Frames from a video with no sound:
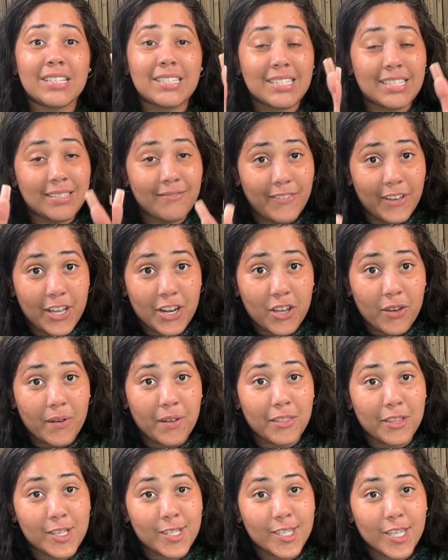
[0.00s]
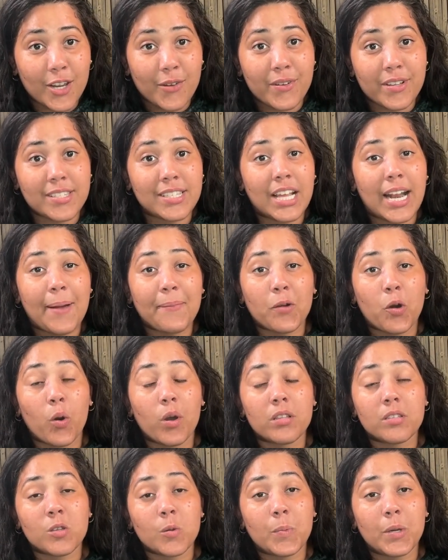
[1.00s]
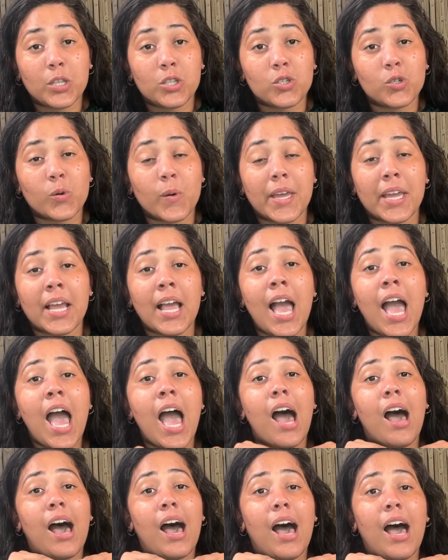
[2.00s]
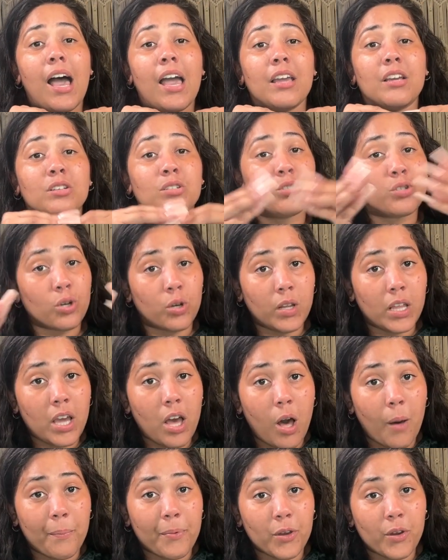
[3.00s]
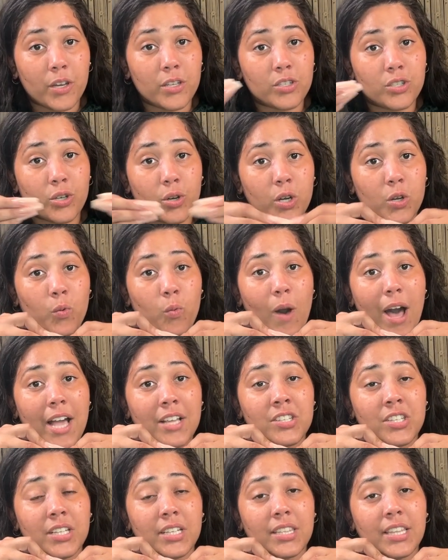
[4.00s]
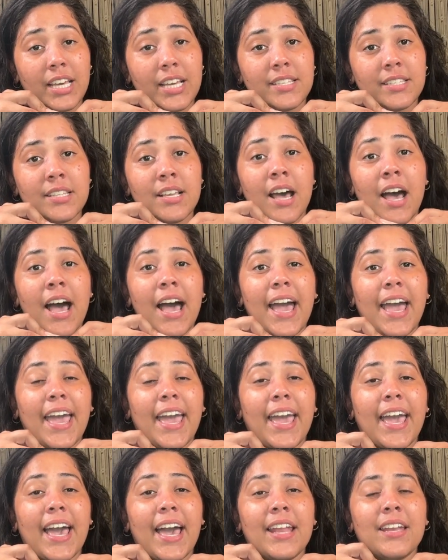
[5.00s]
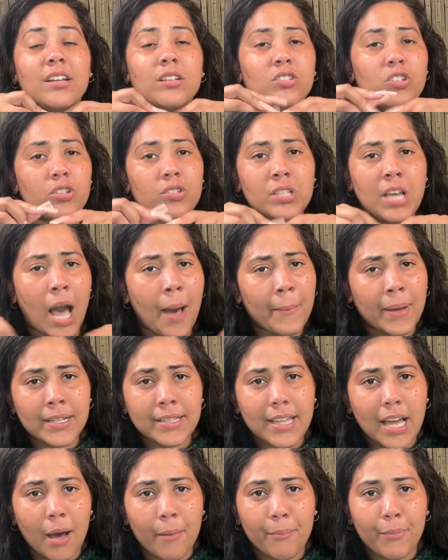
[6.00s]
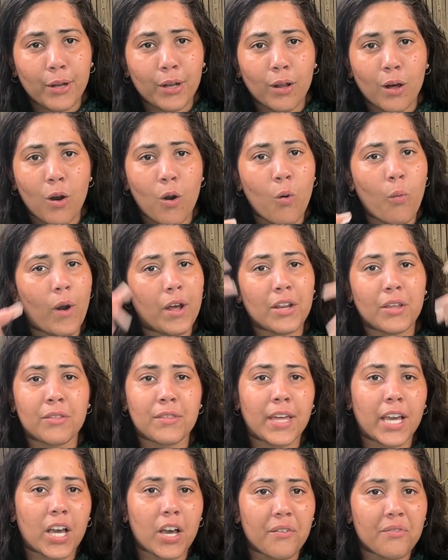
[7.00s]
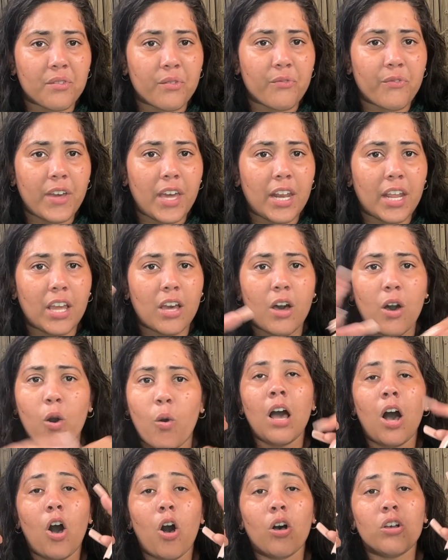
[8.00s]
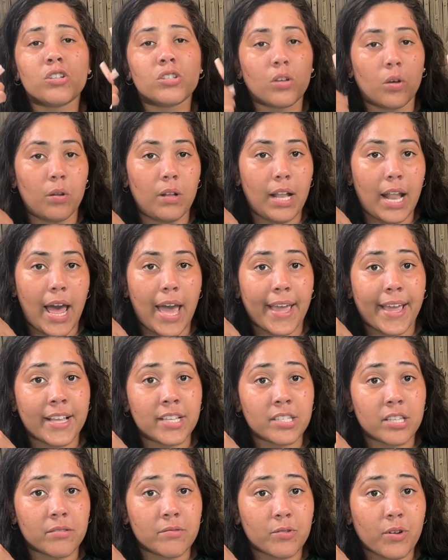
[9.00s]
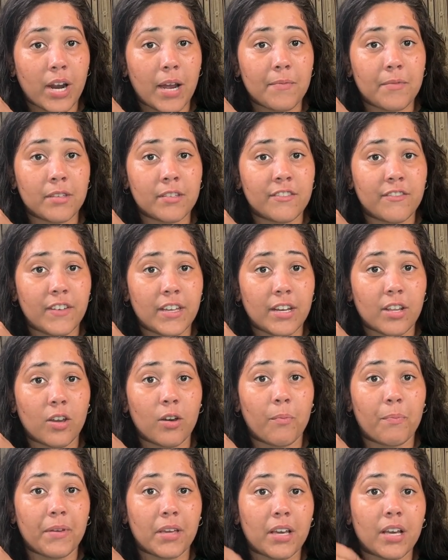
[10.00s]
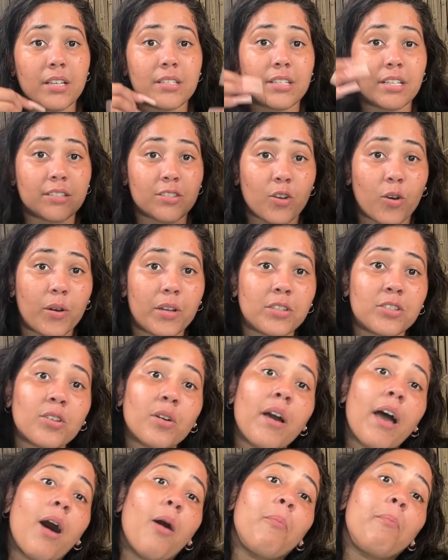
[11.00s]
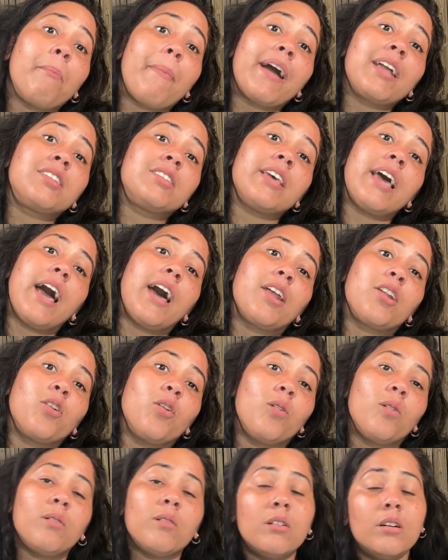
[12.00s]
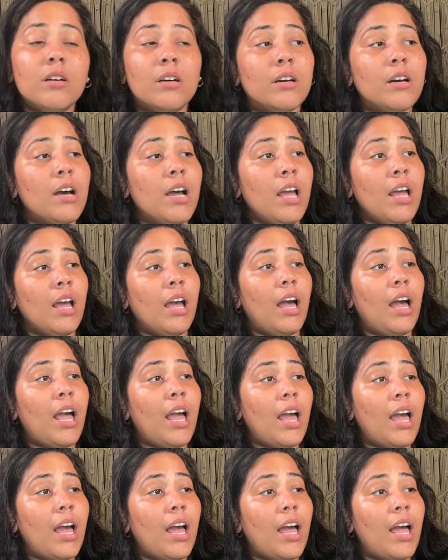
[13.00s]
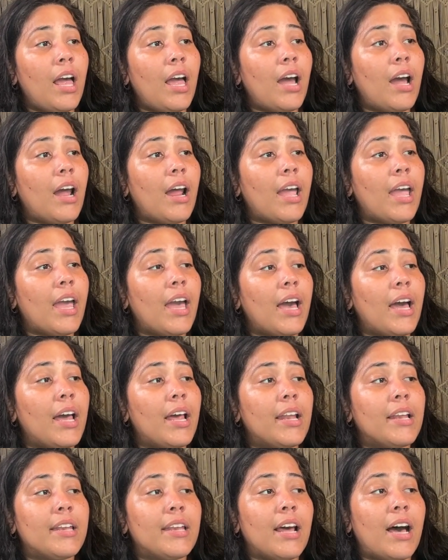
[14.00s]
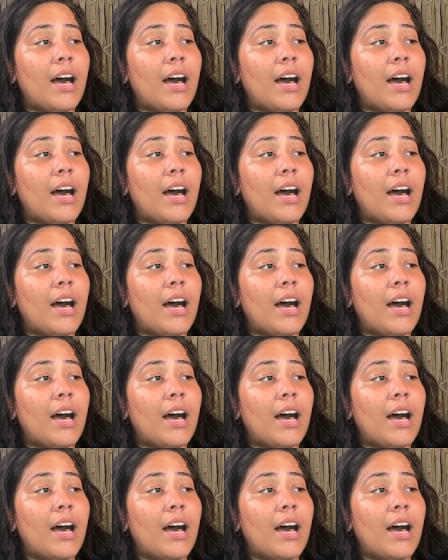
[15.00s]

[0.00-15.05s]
video in the series that I'm going to be doing. I truly hope you enjoyed watching this, and just comment down below what do you think of the video. Also like and subscribe this video because it's going to help my channel. And